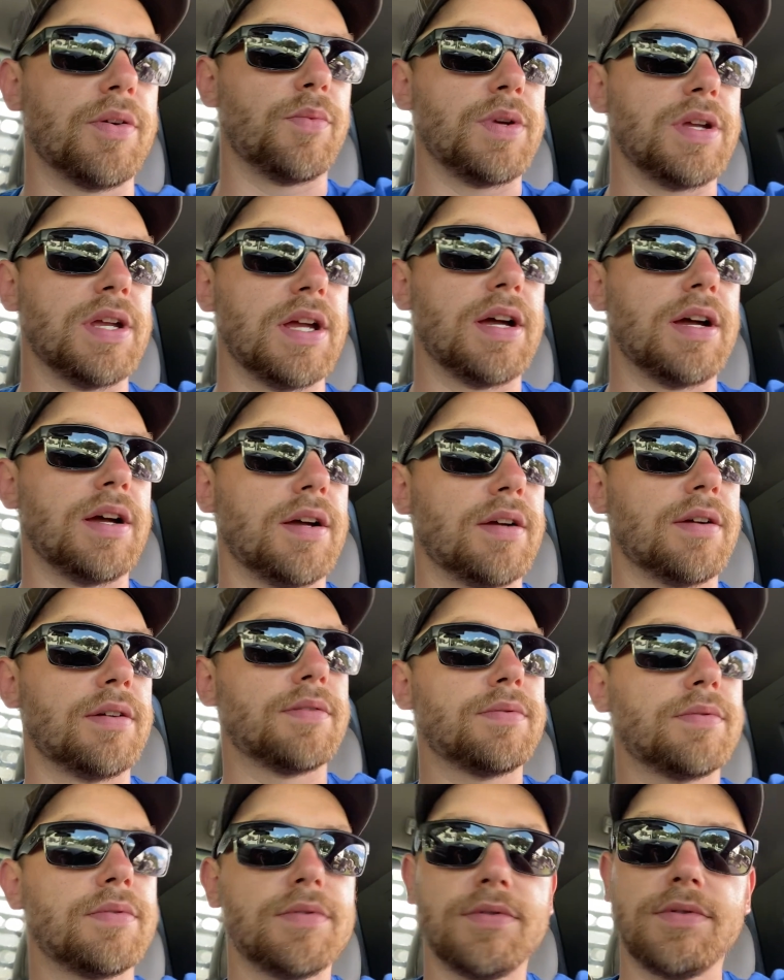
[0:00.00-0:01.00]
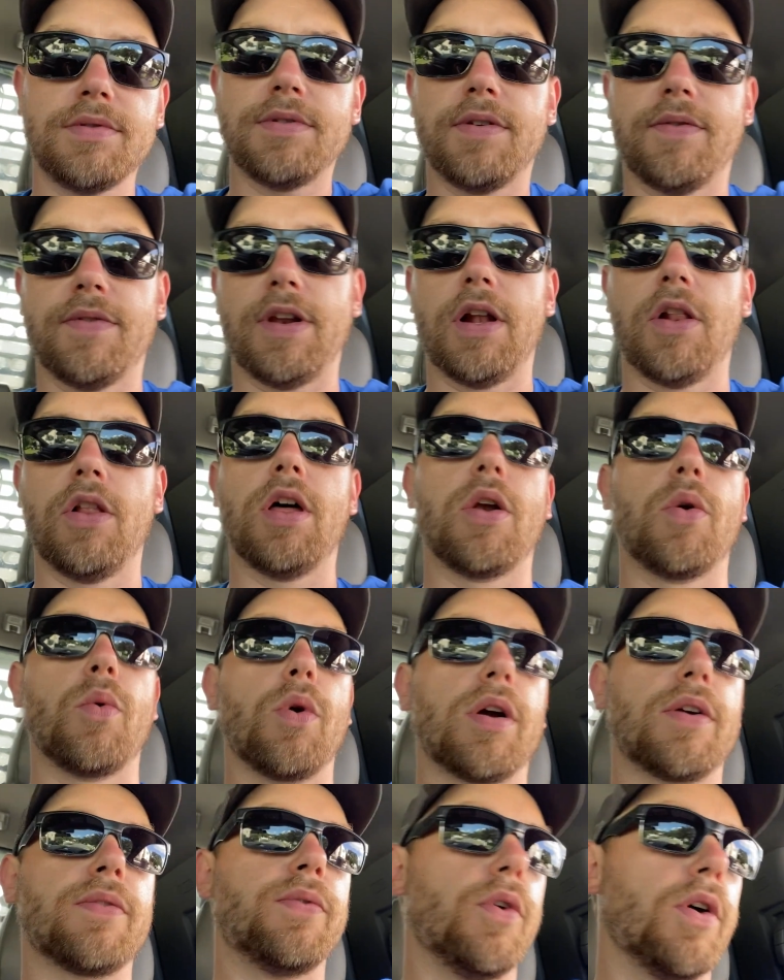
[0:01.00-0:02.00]
we uh, have done a lot of
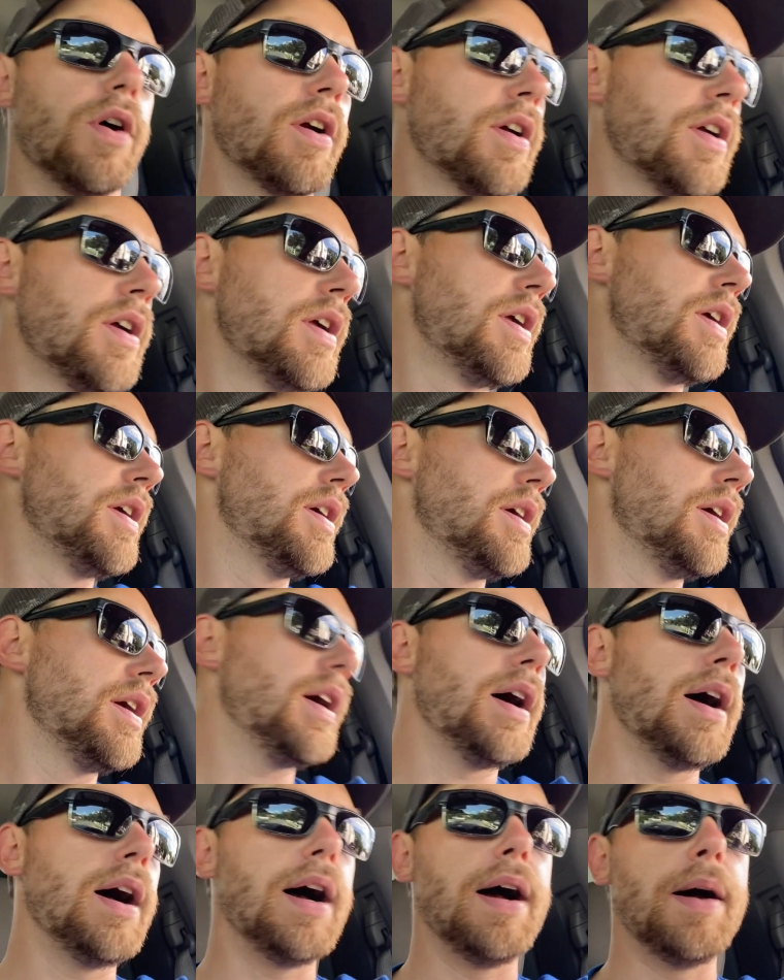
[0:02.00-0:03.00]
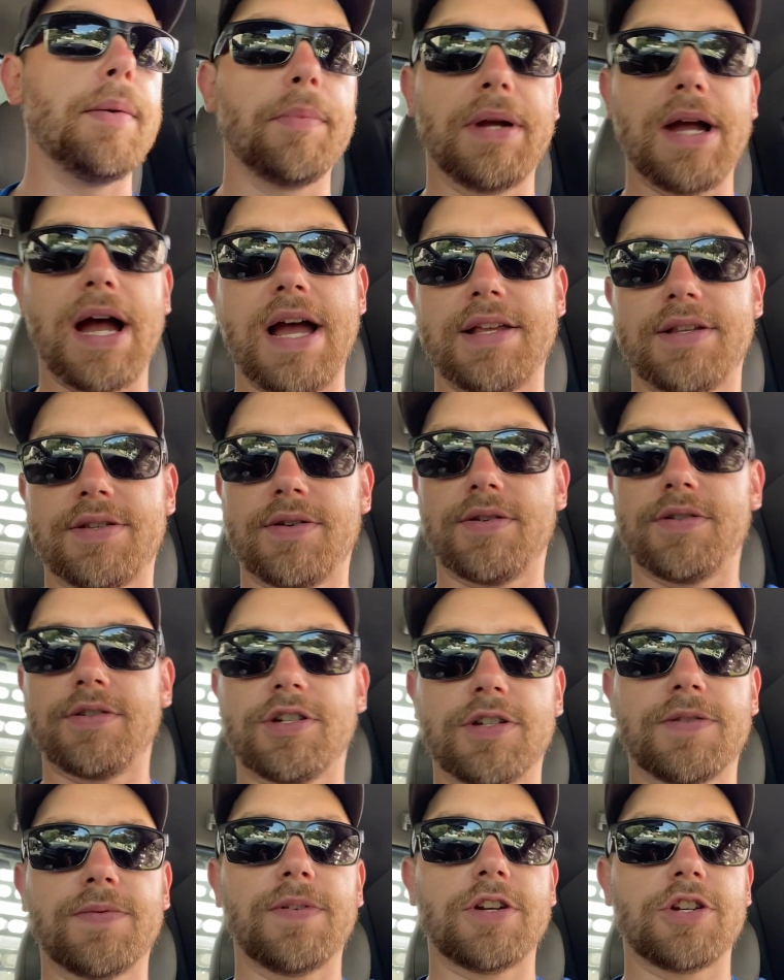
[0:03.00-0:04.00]
work for. Um, guys are
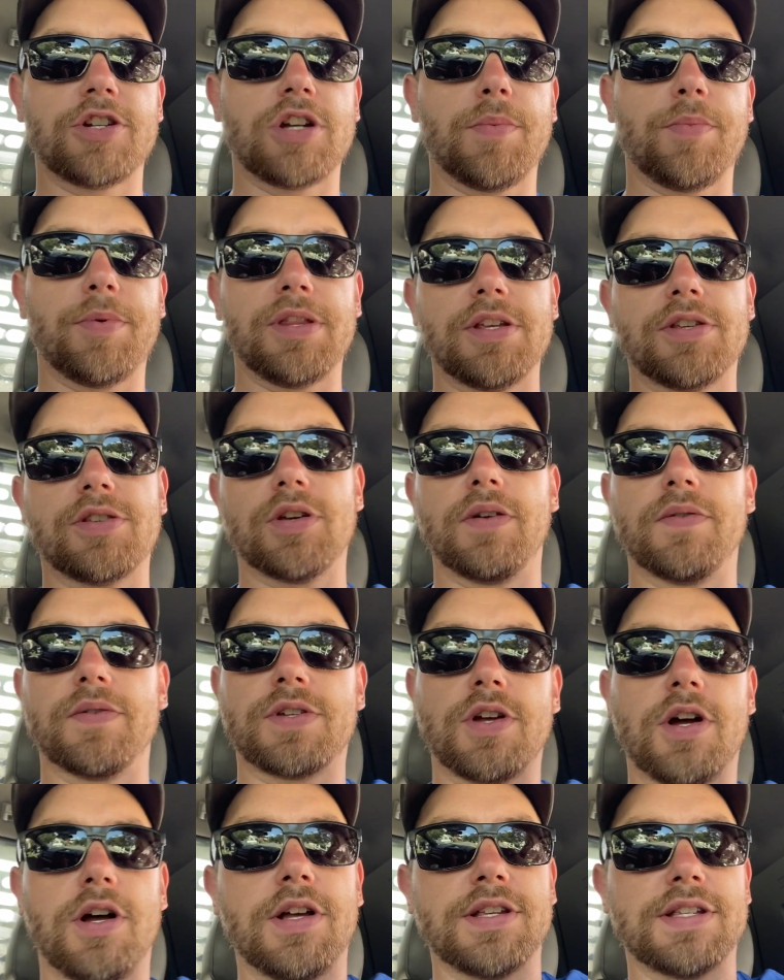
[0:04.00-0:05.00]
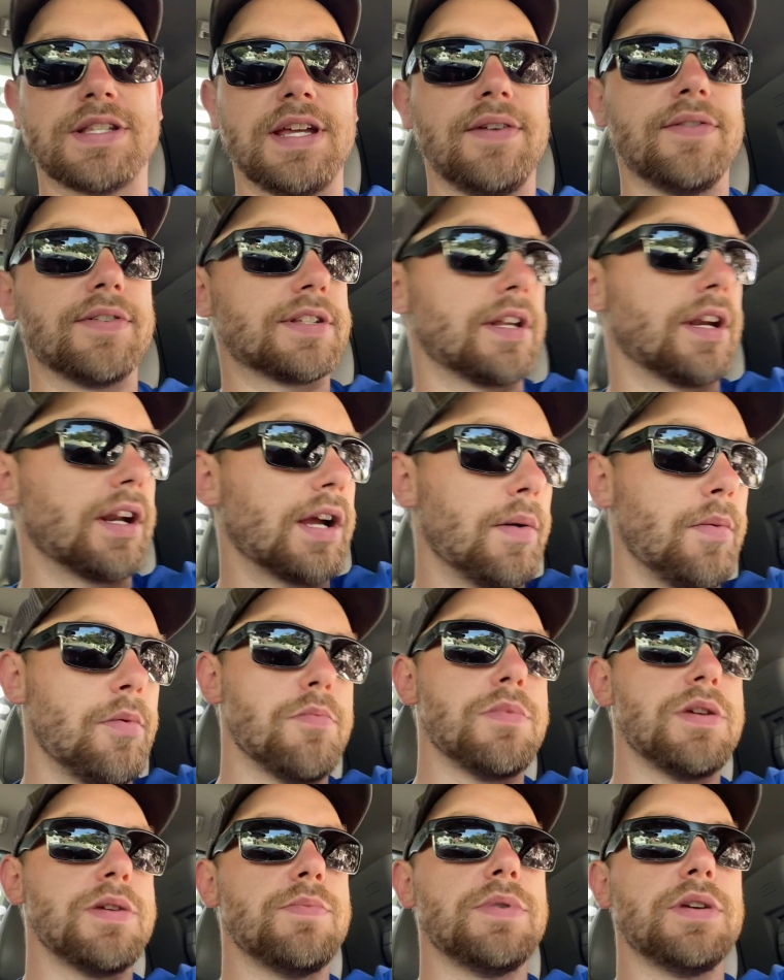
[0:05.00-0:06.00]
just finishing up on their service calls. David's gonna come
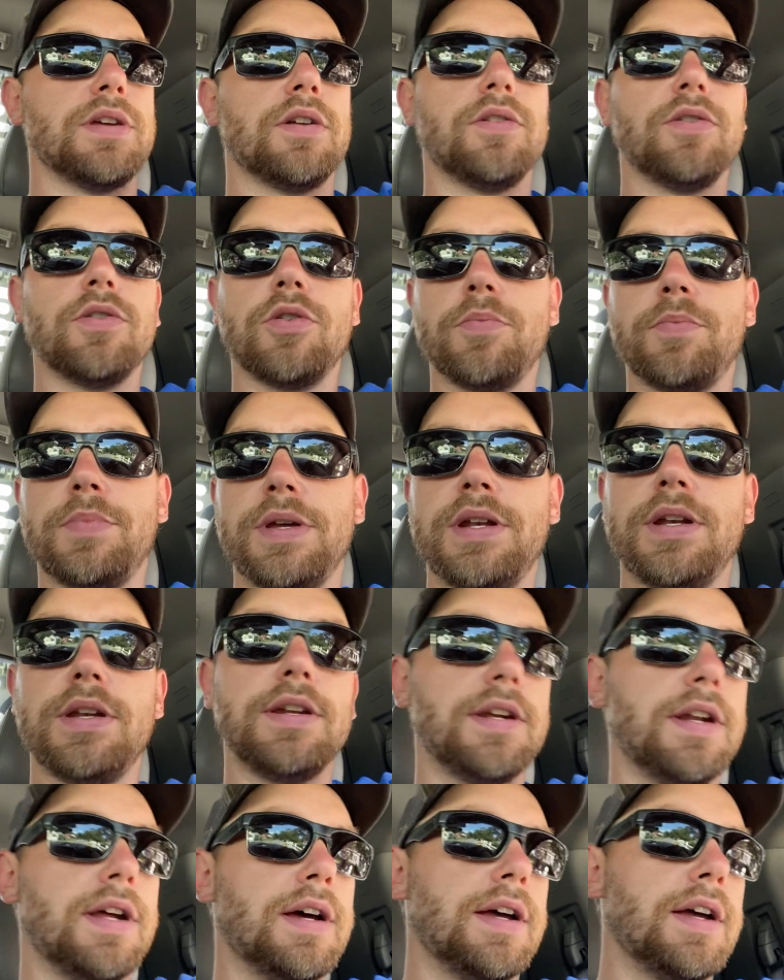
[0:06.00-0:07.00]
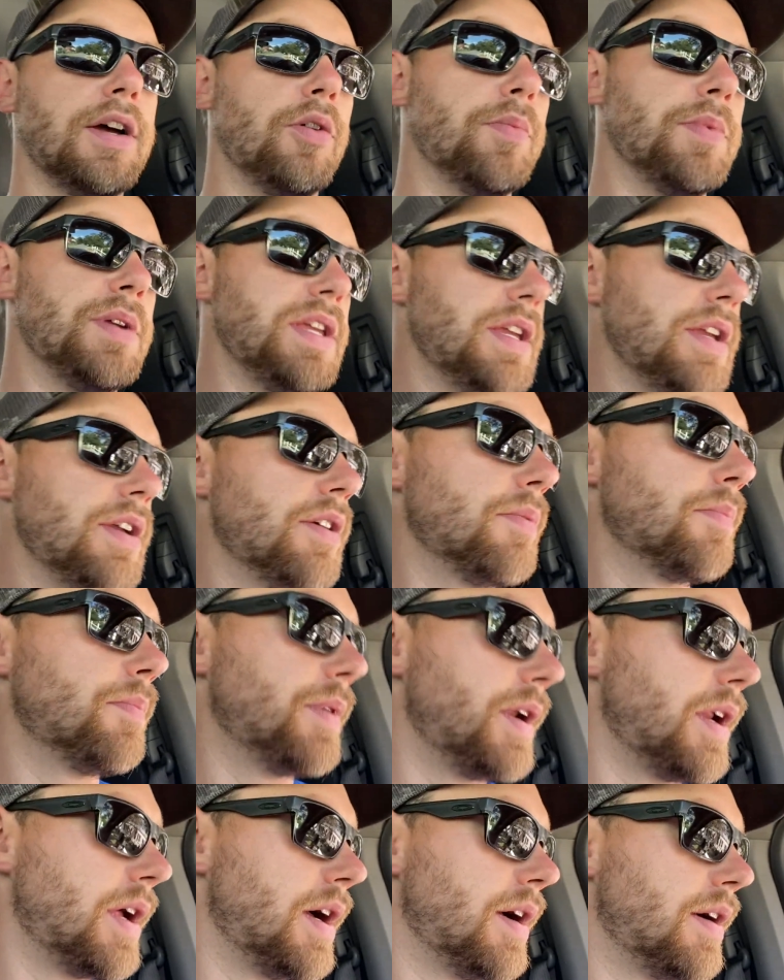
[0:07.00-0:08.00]
and meet me in a little bit and uh, help me here,
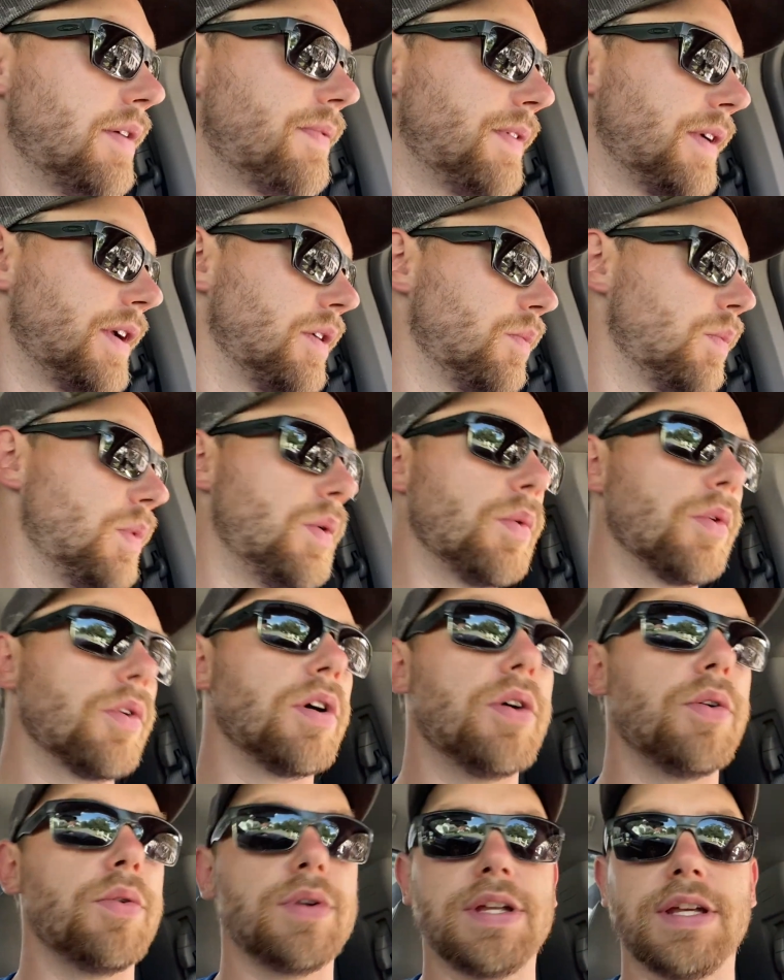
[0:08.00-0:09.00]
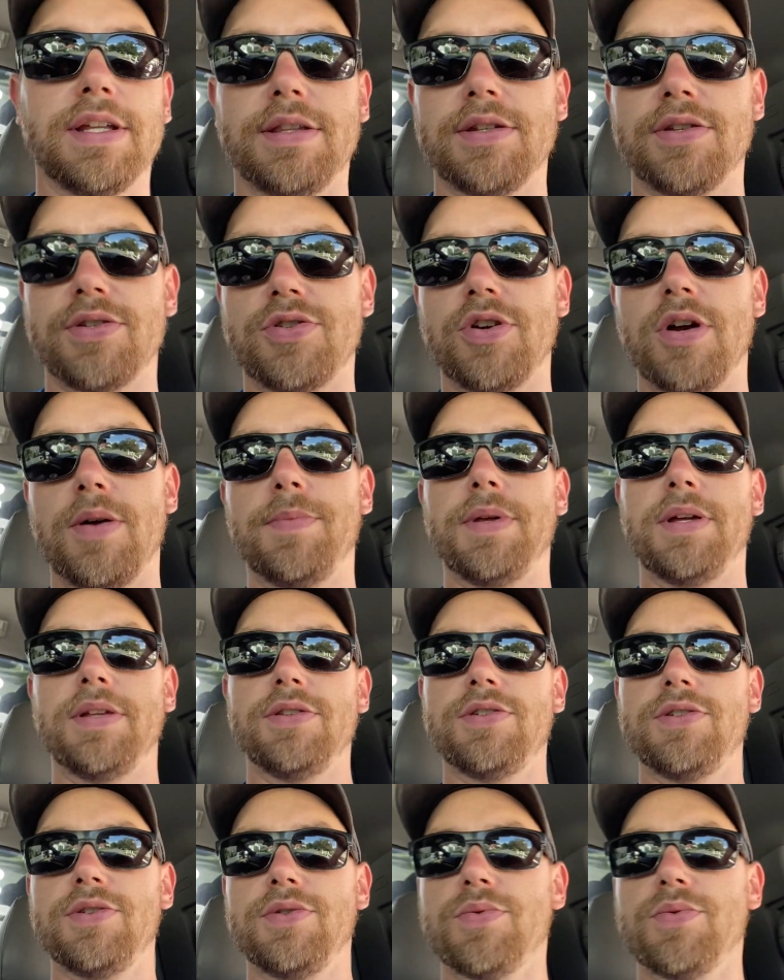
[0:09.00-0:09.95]
but I figured while we're out, get this job done too.